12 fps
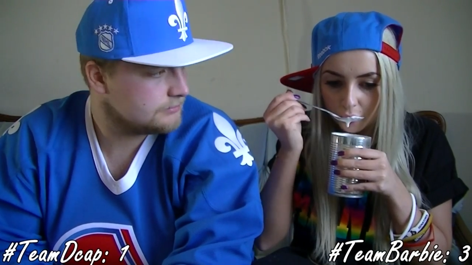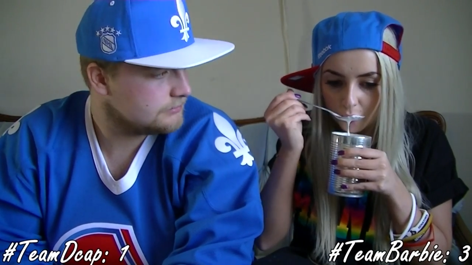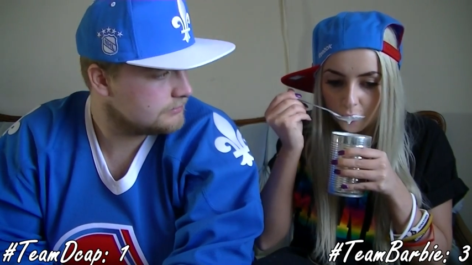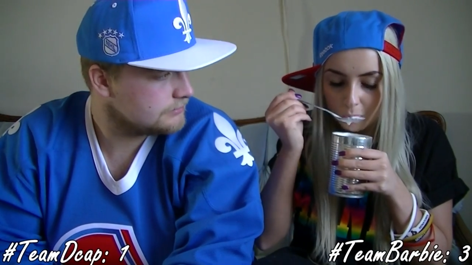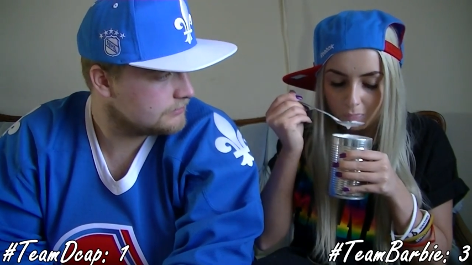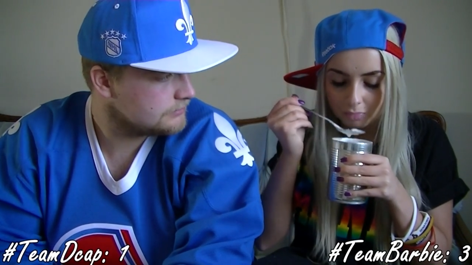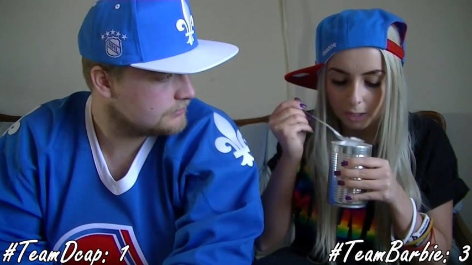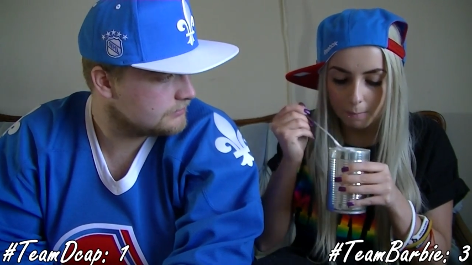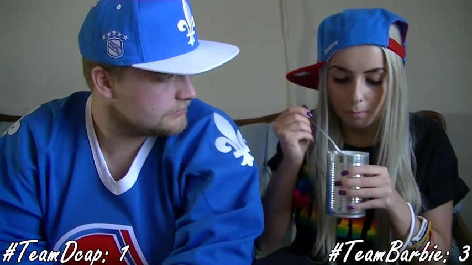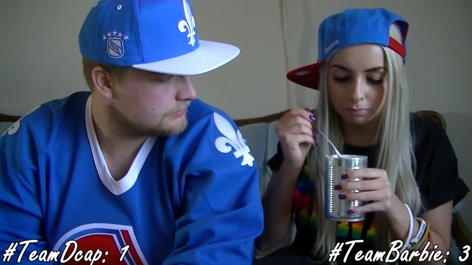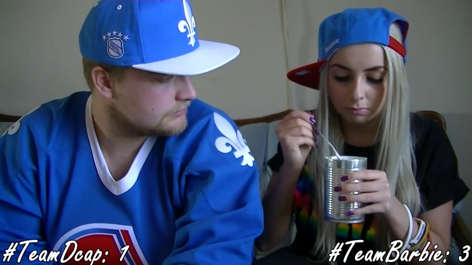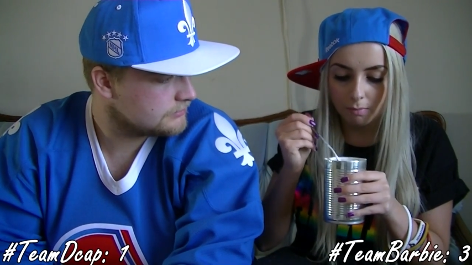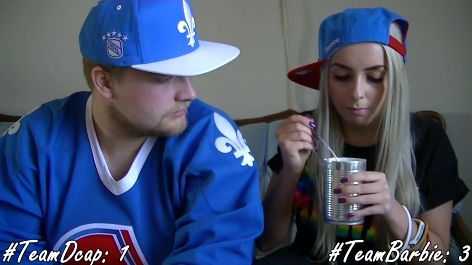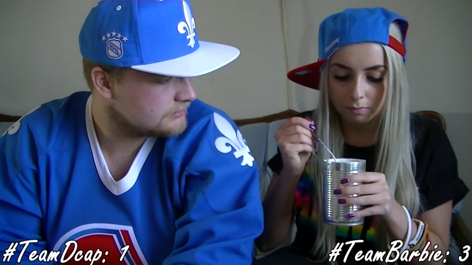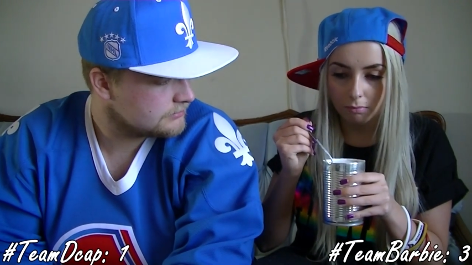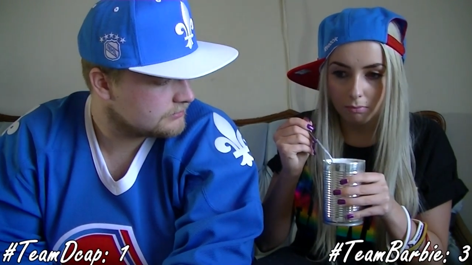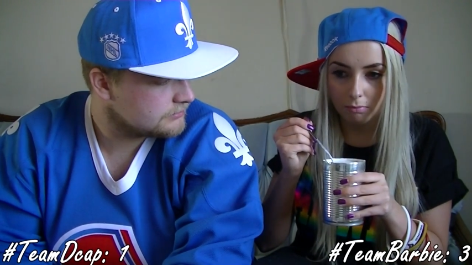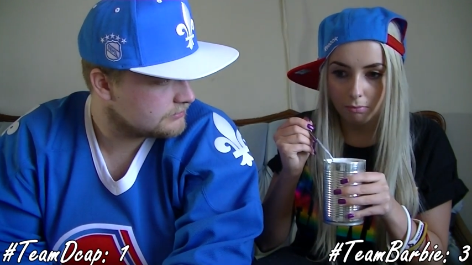
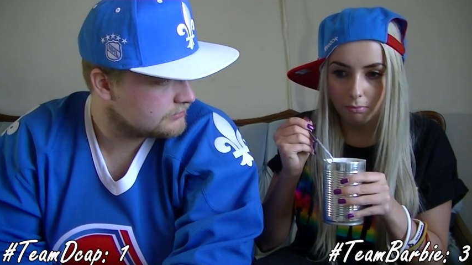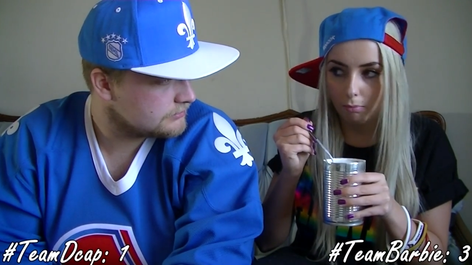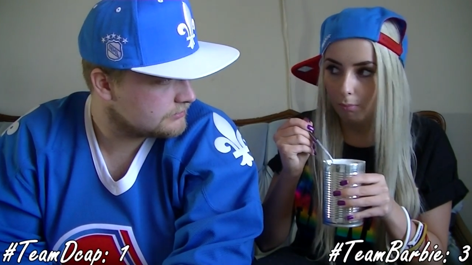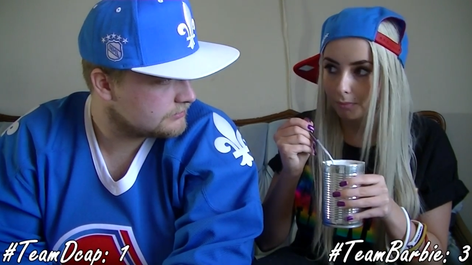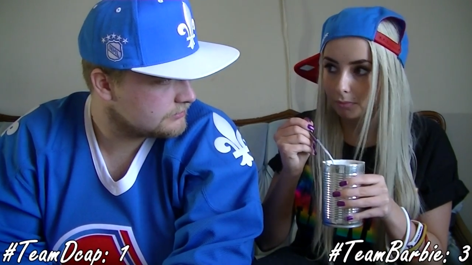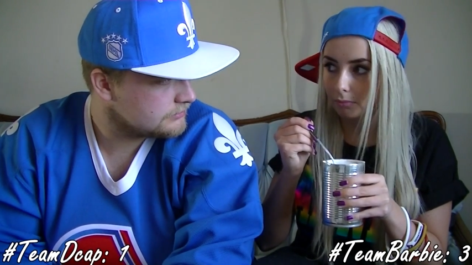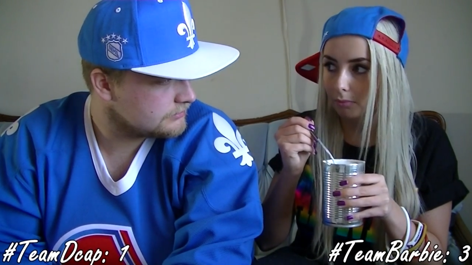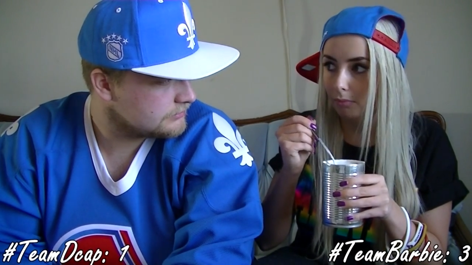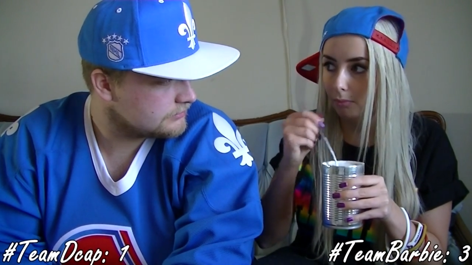No one is speaking in this clip.